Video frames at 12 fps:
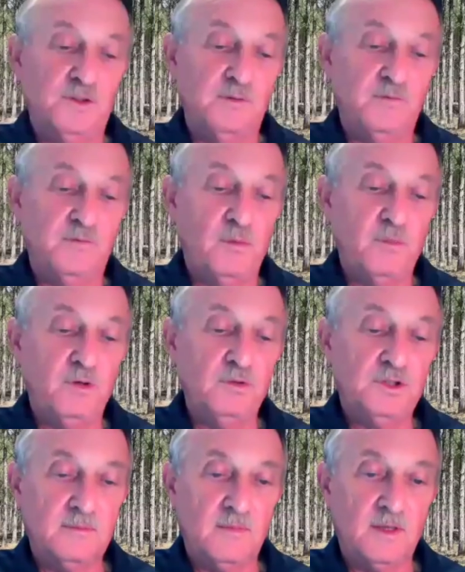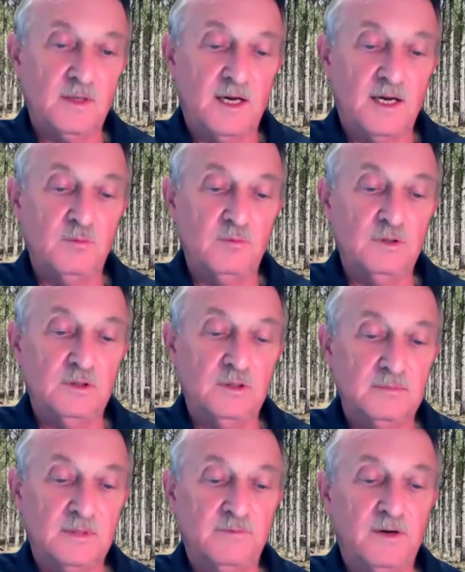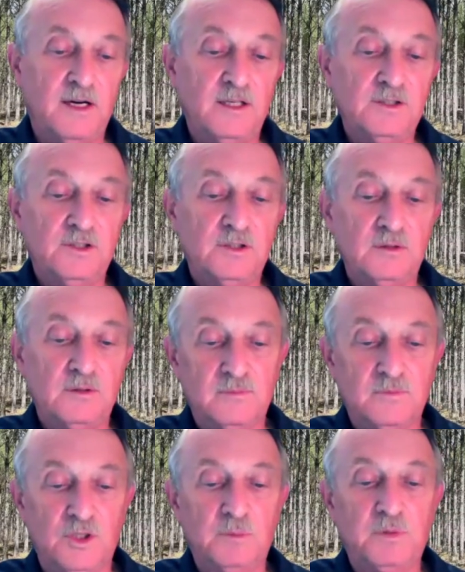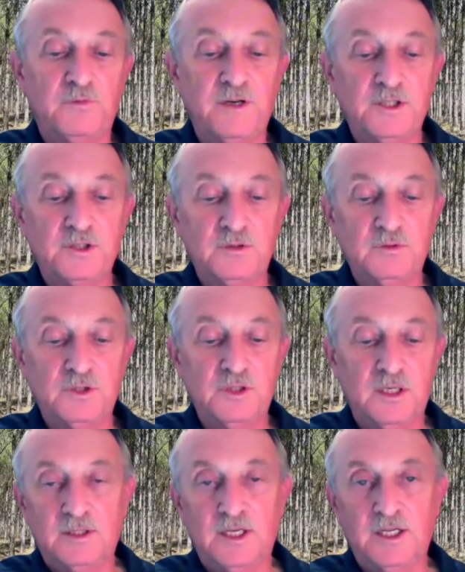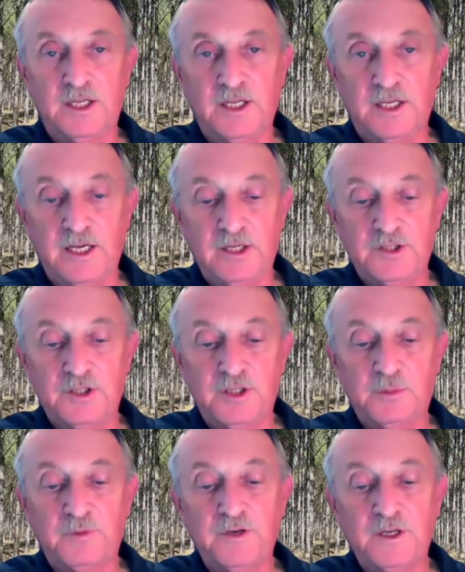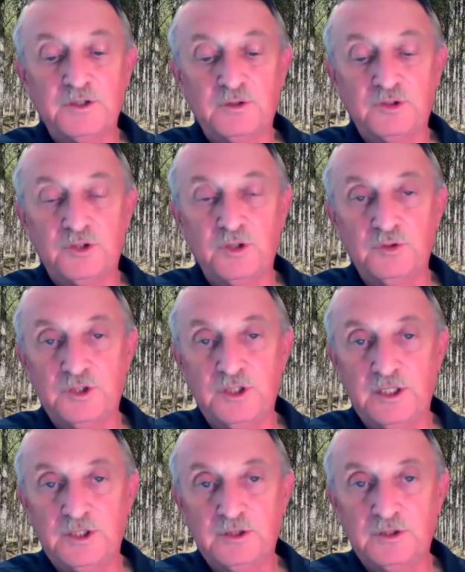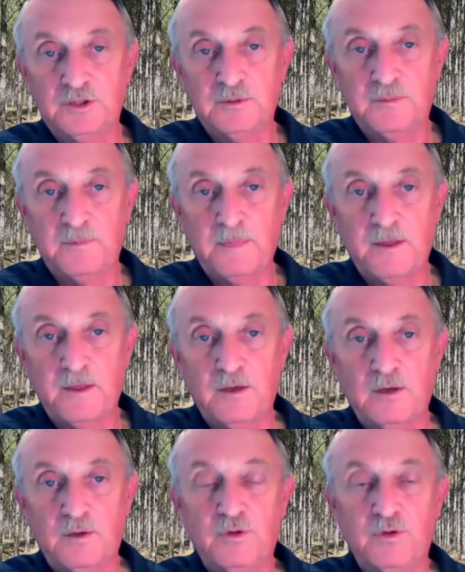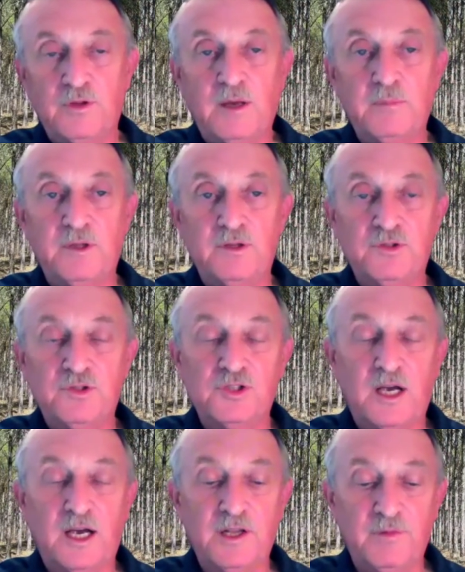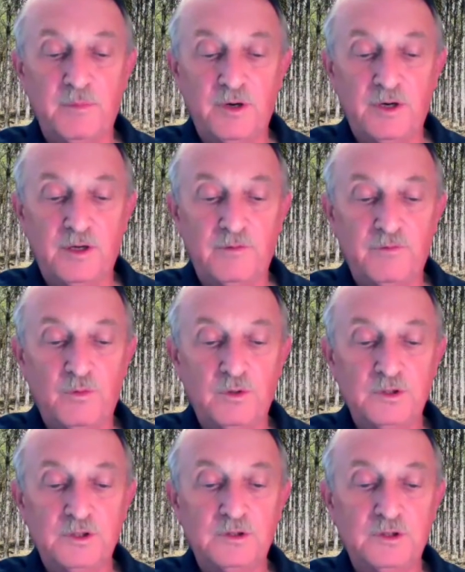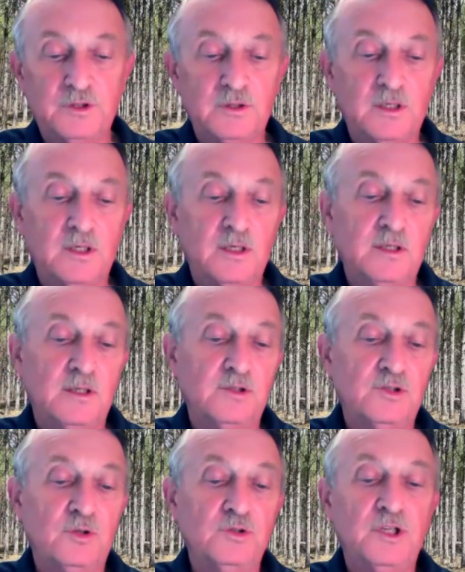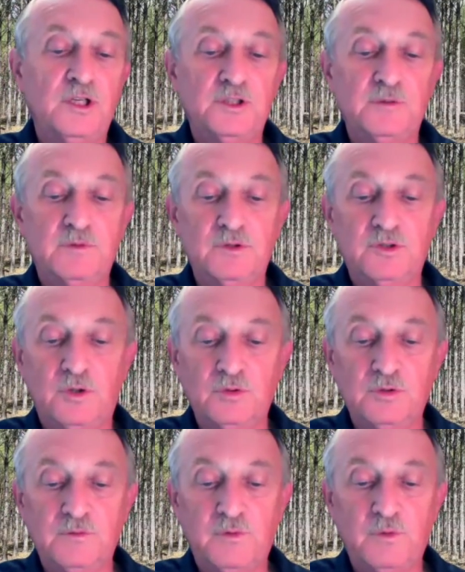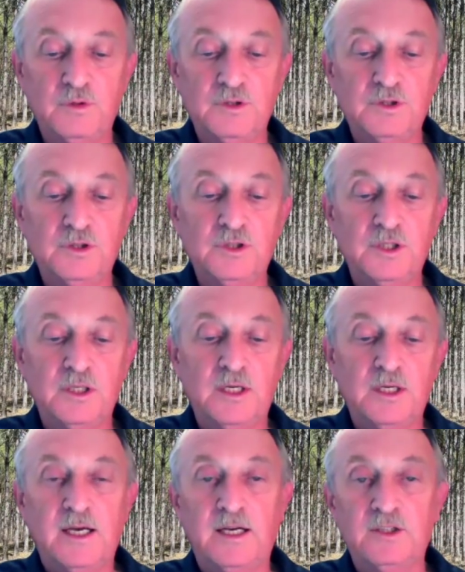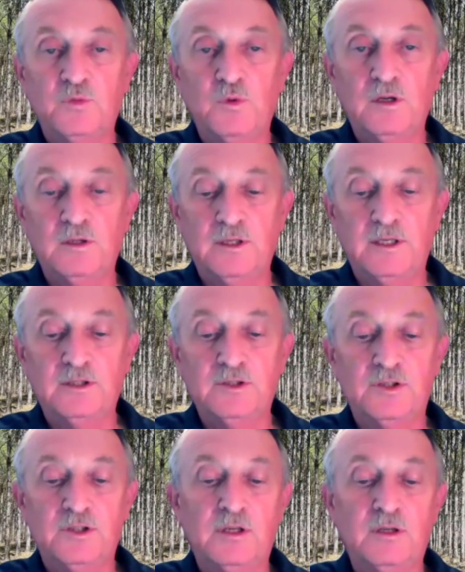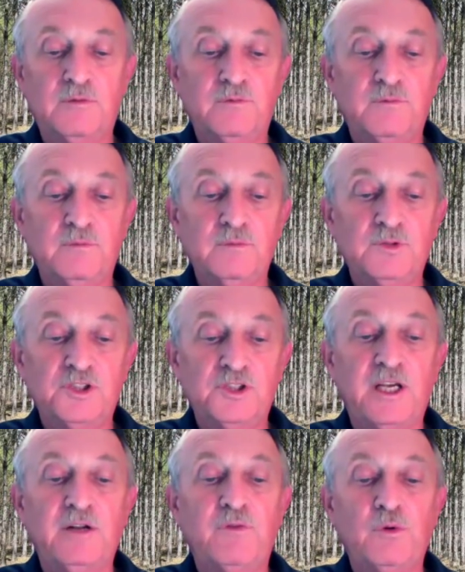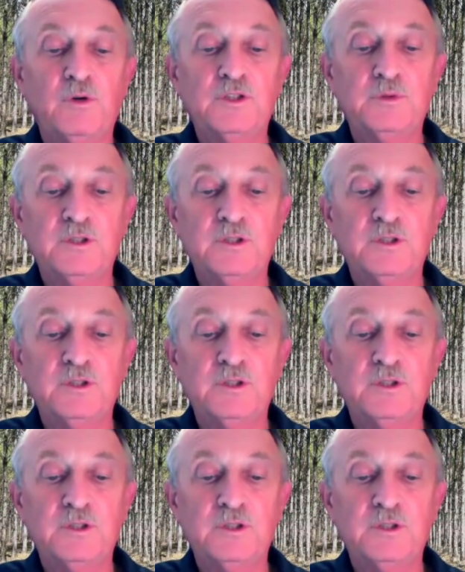and foremost, I would advise young professionals to get engaged in their professional associations, whether that be the Society of American Foresters, Association of Consulting Foresters, as well as their state forestry